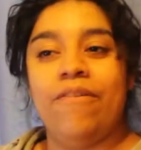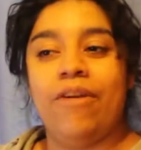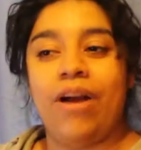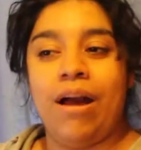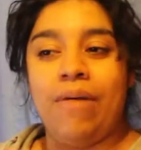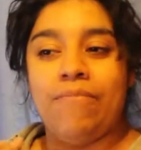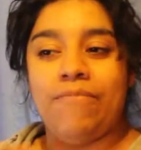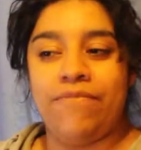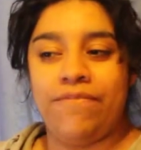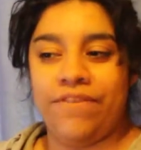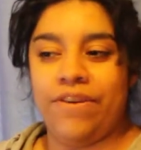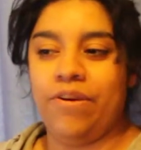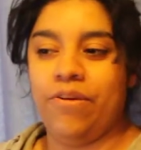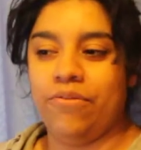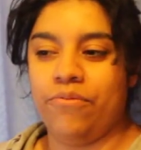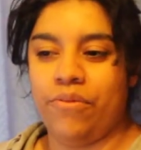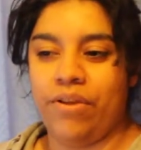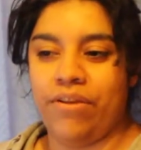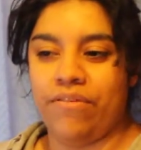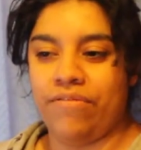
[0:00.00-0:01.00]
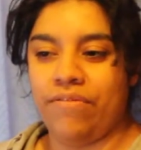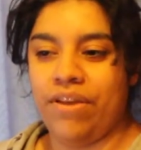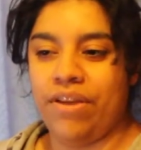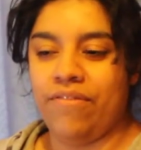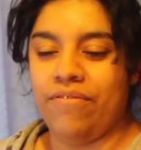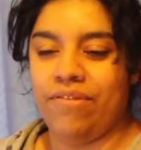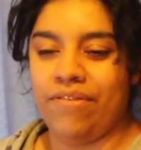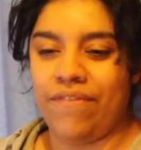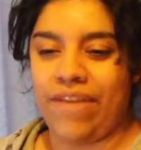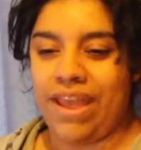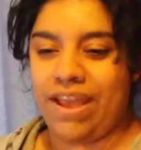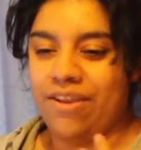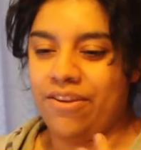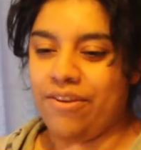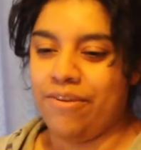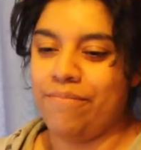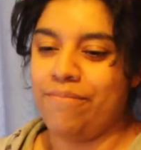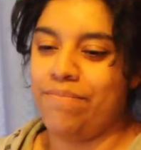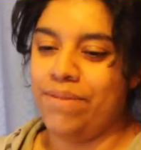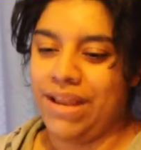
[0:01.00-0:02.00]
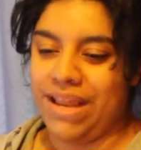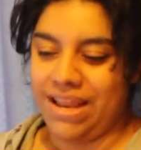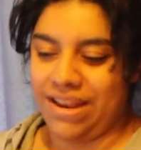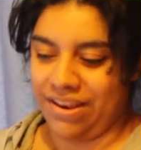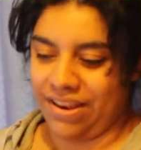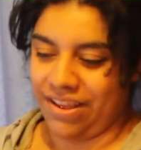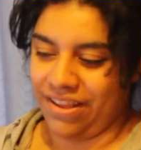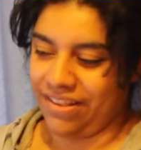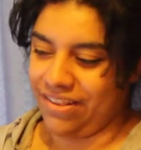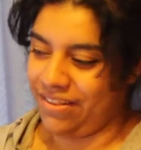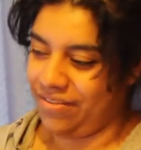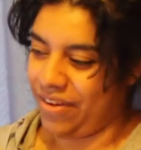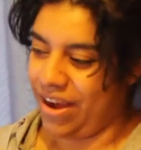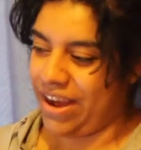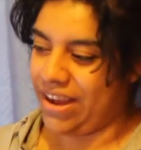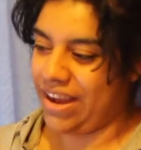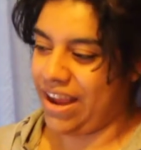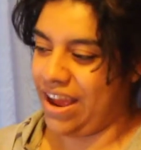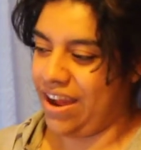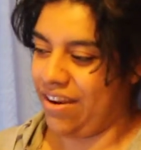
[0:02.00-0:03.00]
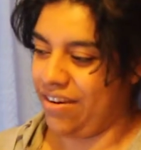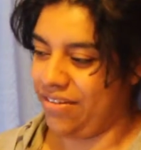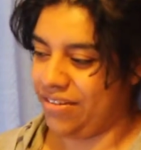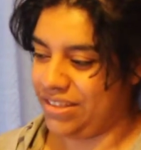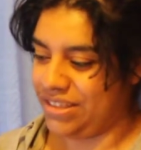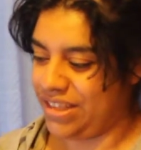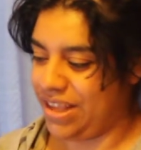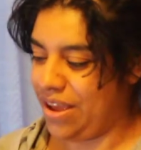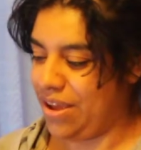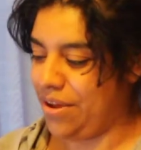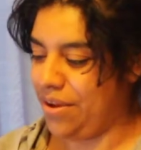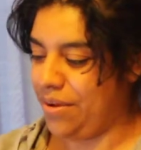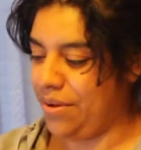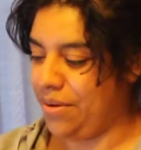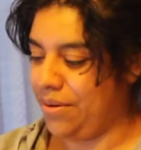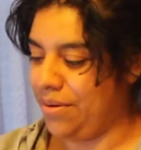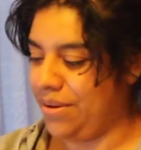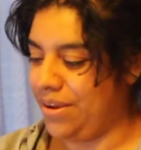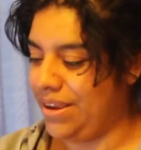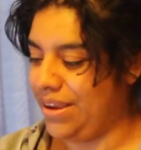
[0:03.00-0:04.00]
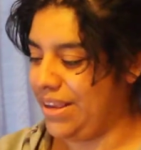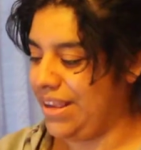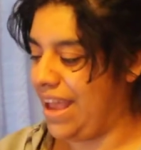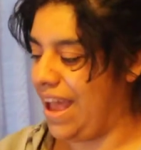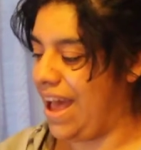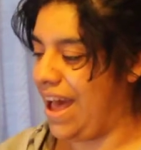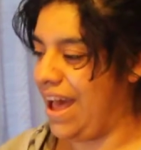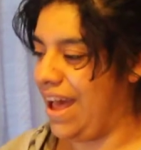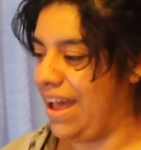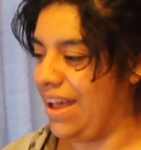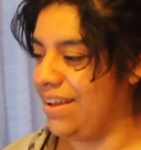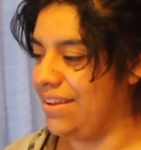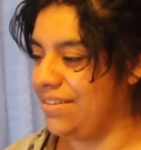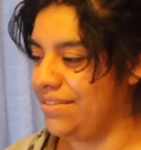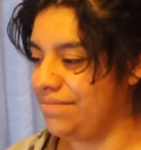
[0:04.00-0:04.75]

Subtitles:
I'm filled with incompleteness right now. So yeah.